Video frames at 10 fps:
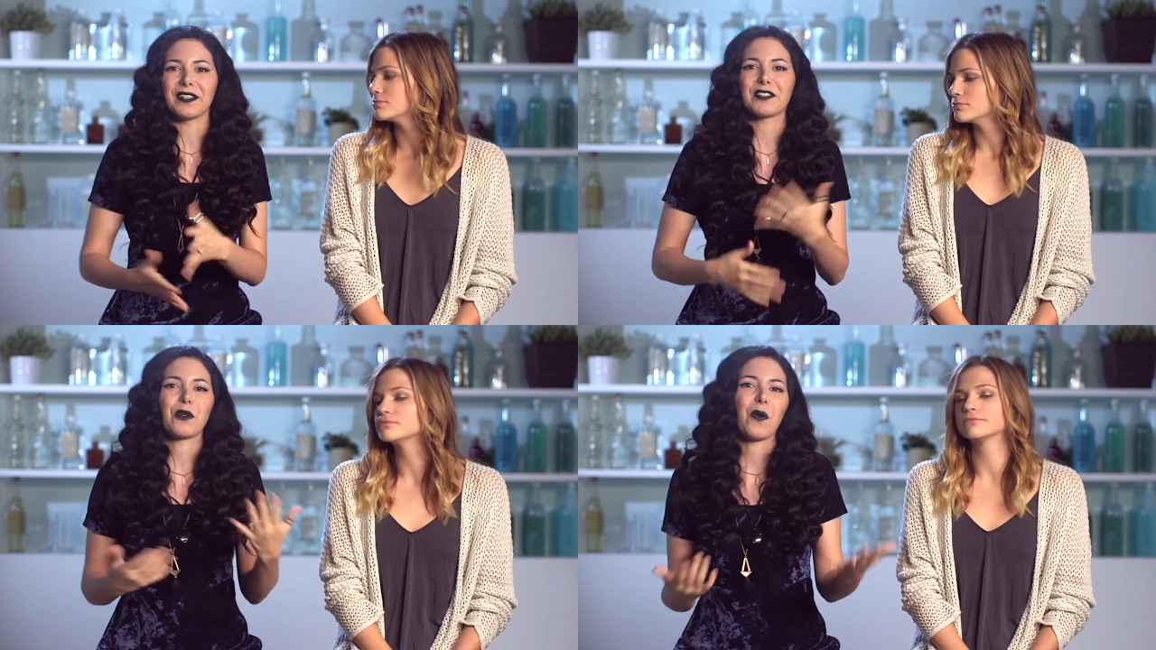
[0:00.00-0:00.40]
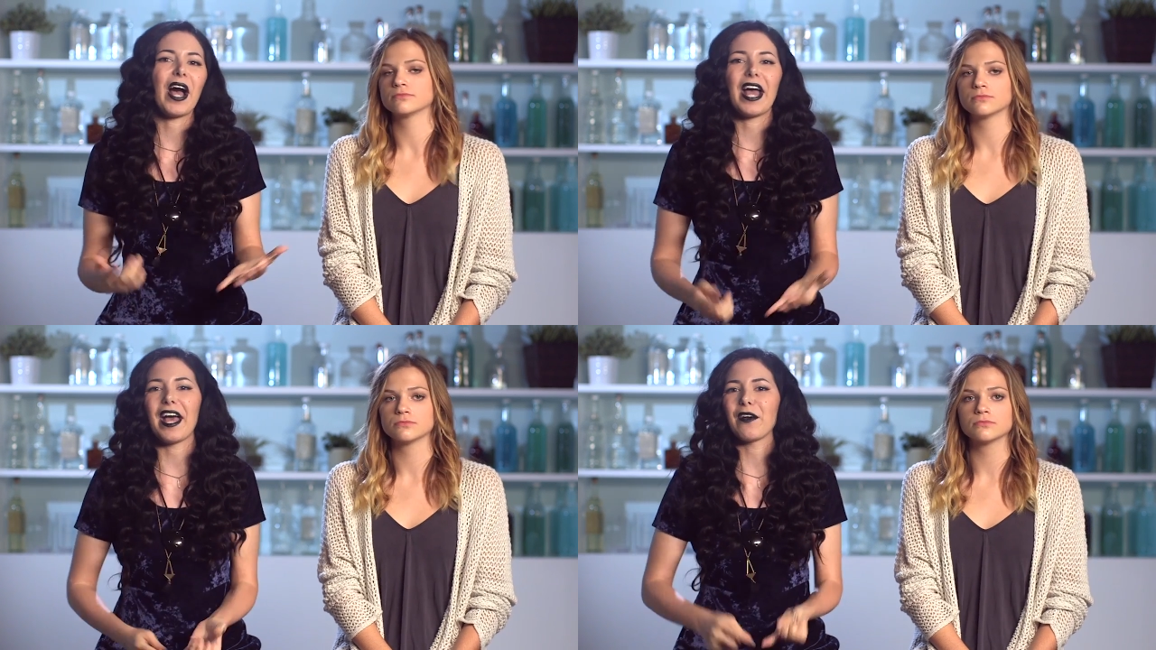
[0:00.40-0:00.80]
Speaker 1: So I
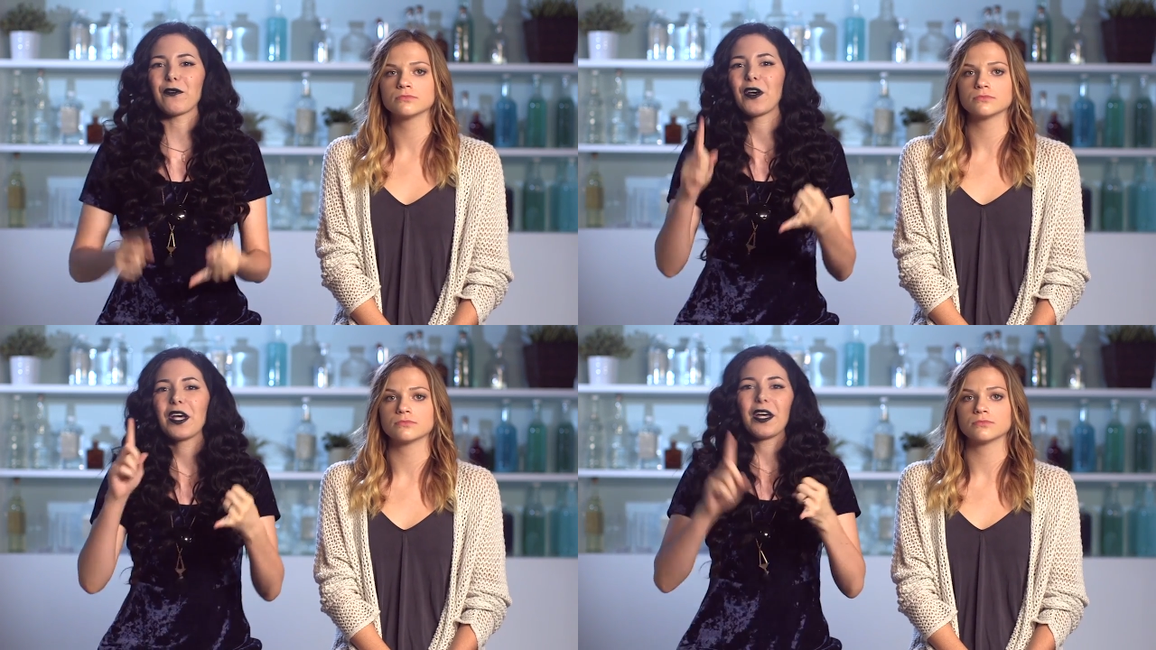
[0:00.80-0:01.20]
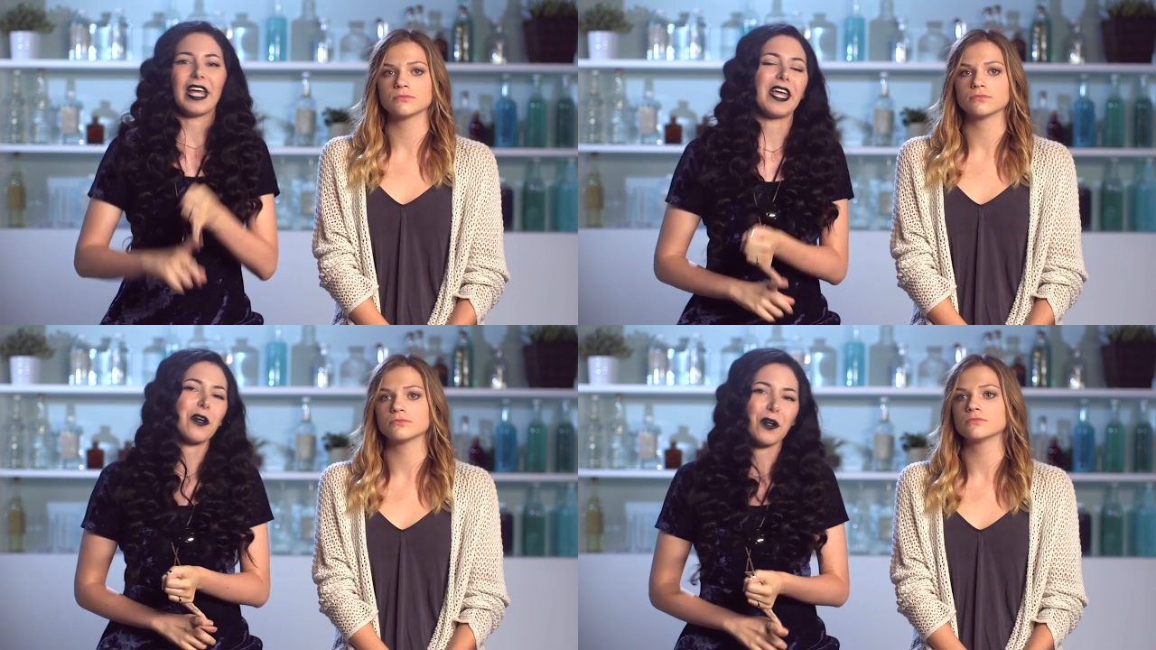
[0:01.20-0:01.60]
have
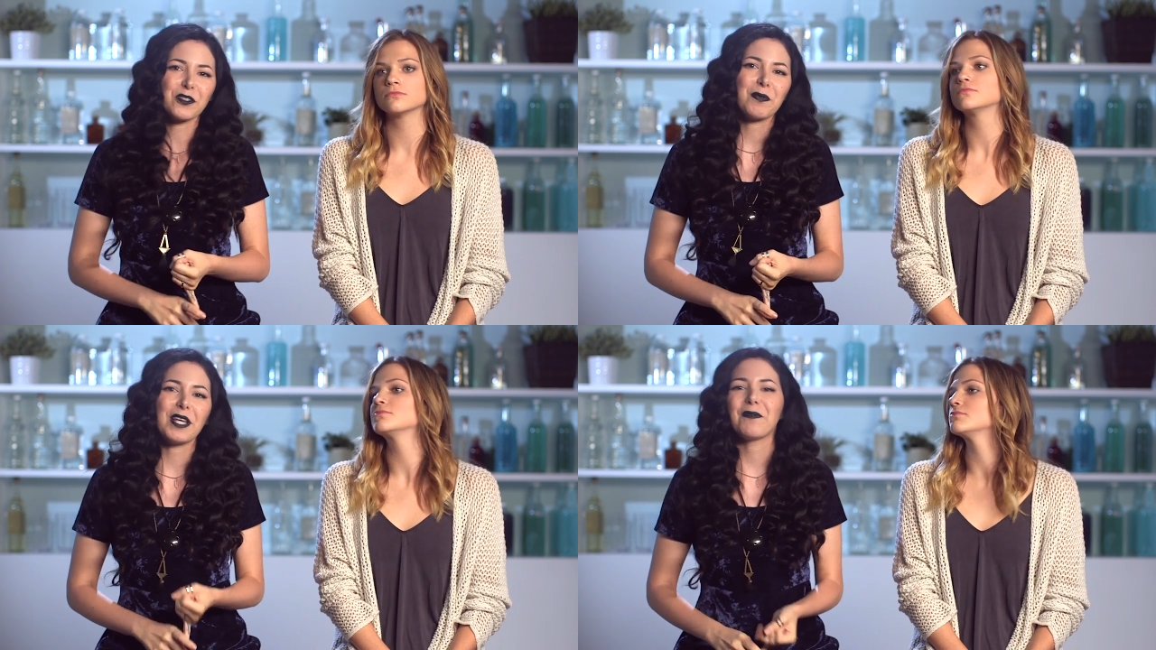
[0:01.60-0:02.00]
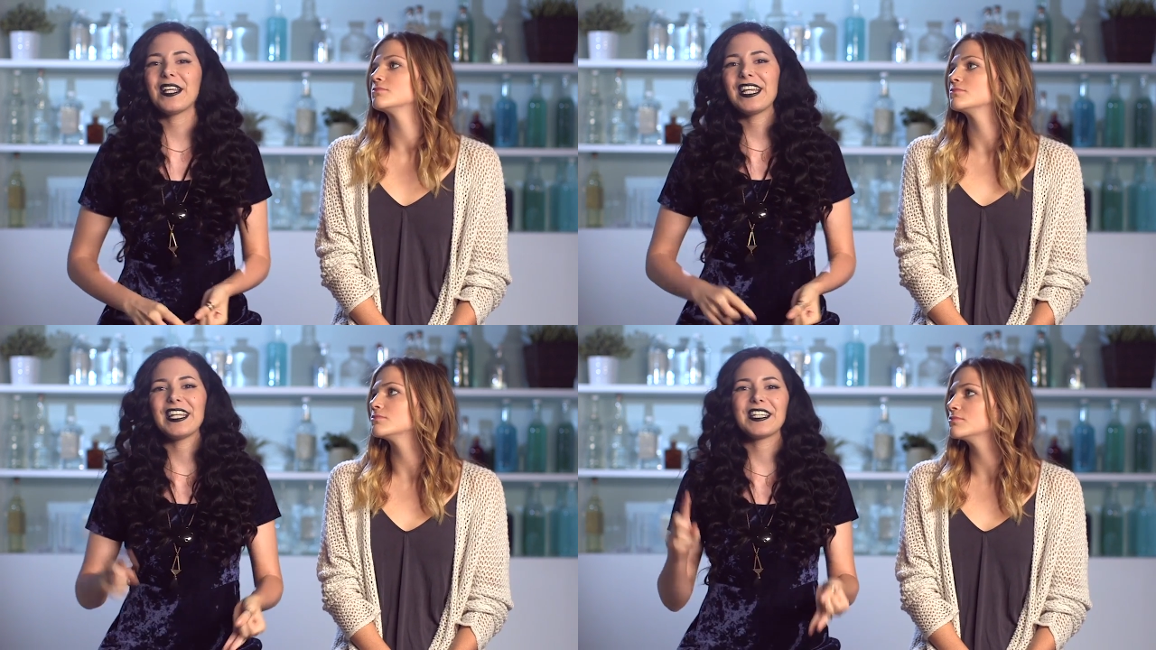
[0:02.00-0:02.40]
a cosplay
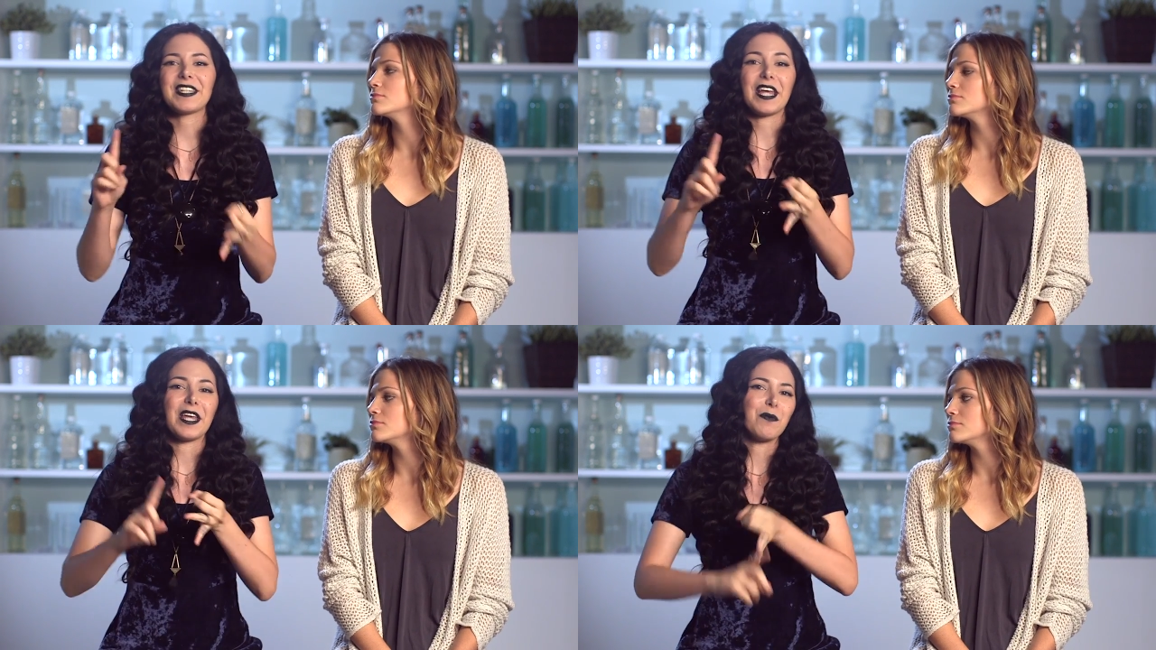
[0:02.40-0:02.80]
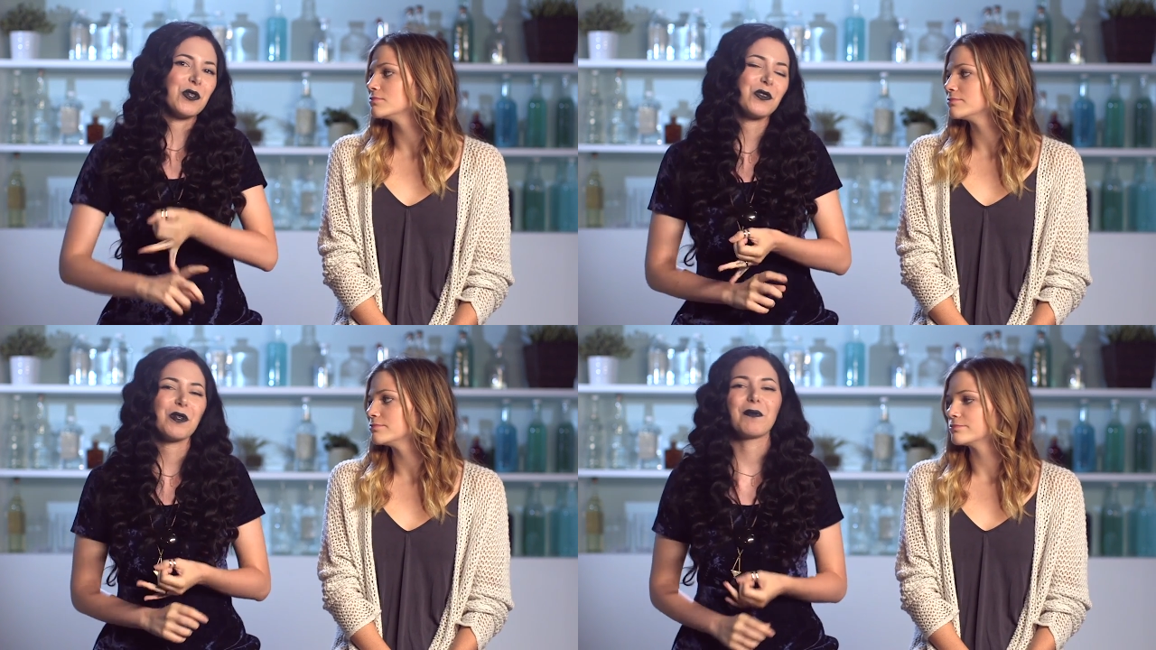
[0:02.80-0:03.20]
playlist, a
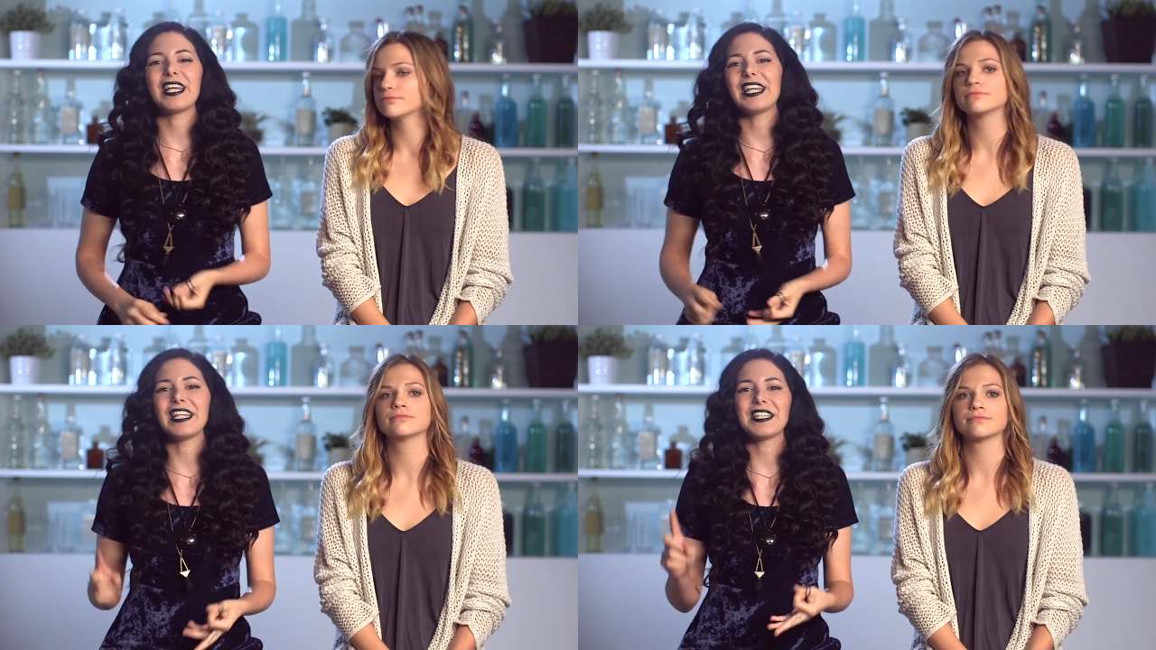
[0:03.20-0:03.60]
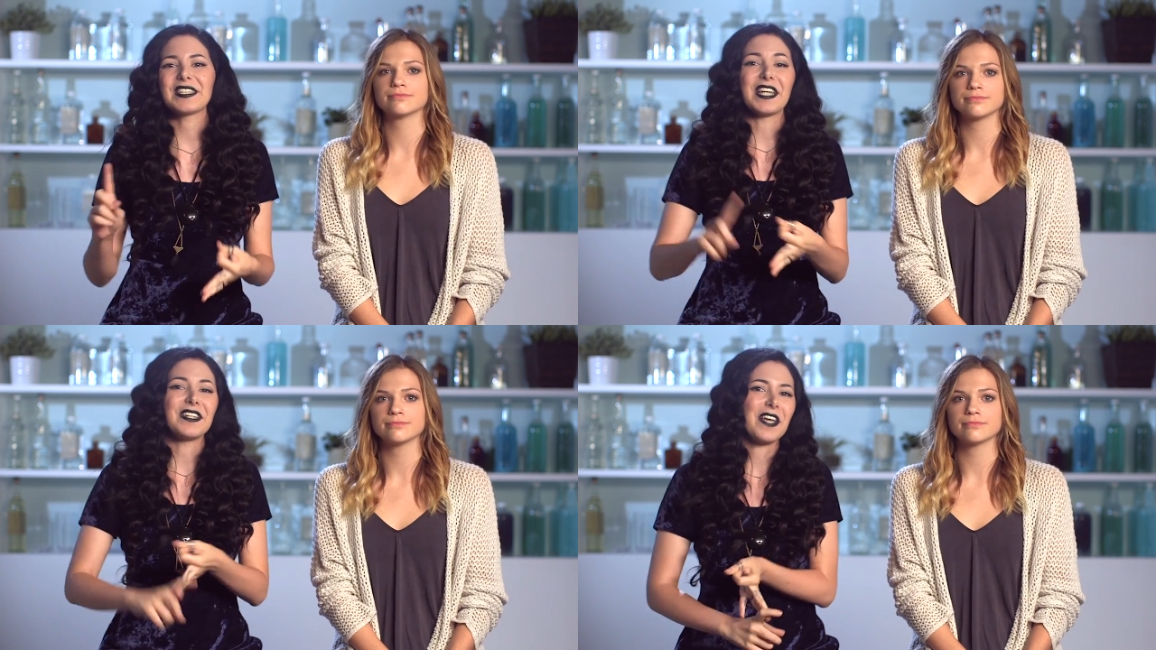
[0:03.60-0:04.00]
beauty playlist,
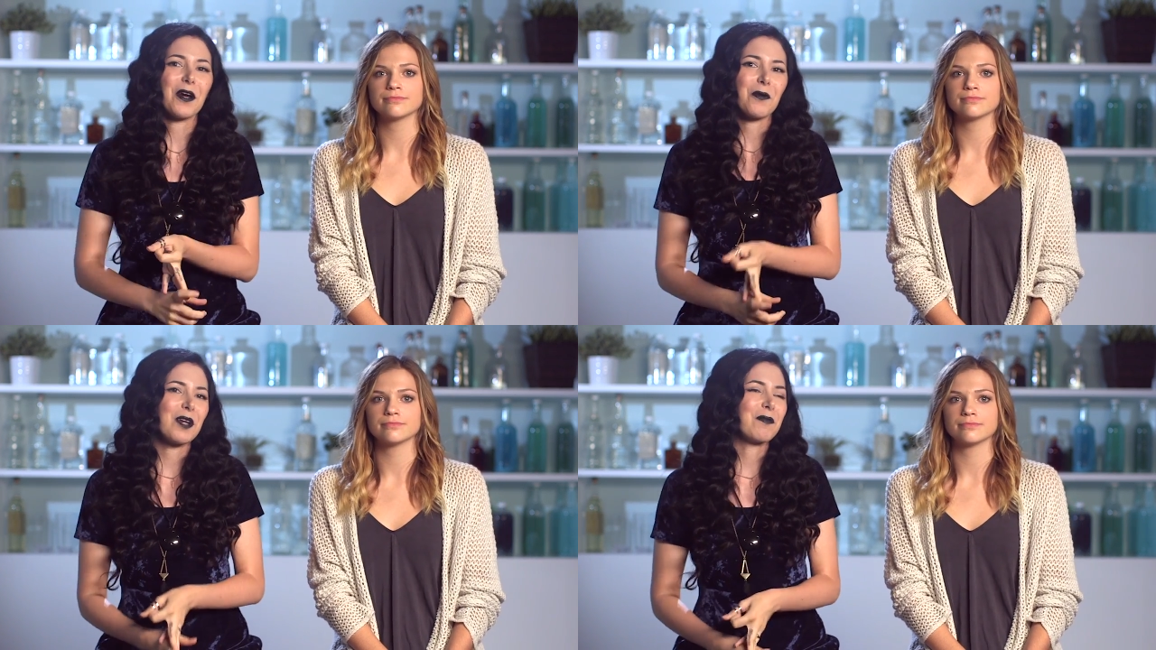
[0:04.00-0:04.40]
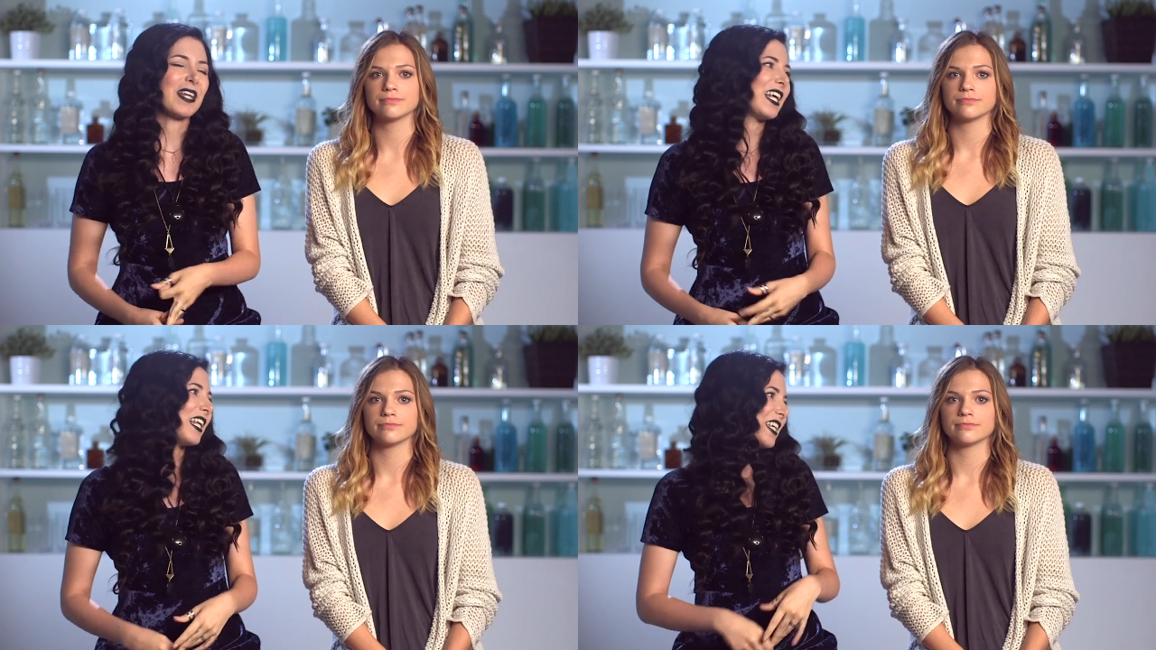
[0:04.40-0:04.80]
a DIY
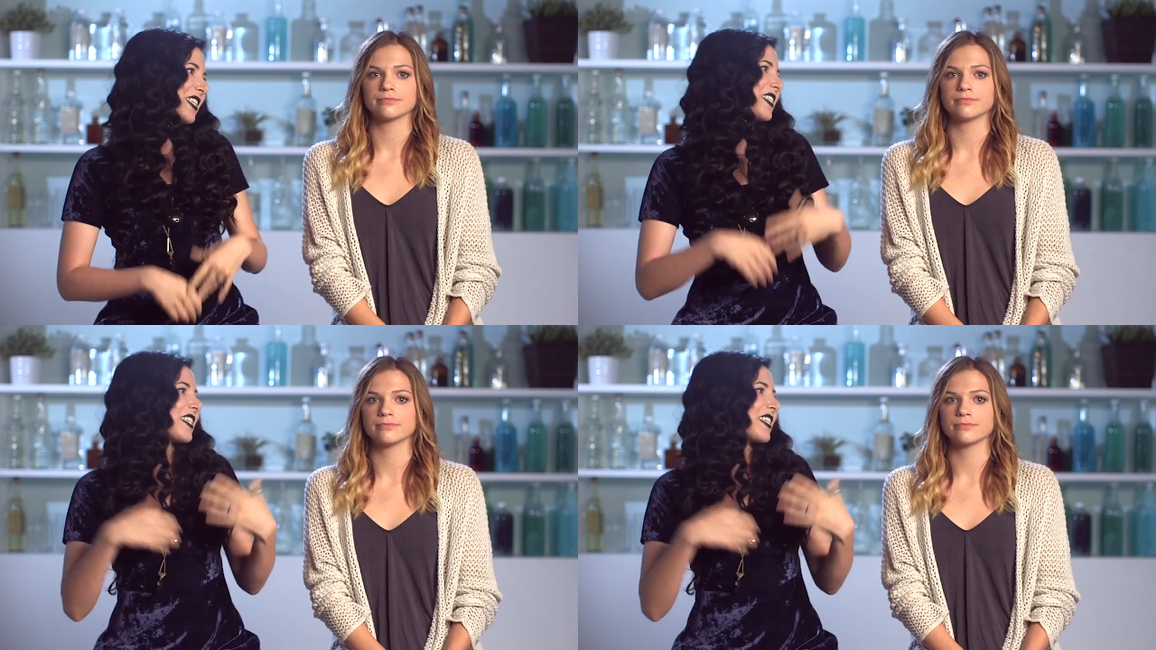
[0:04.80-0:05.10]
playlist.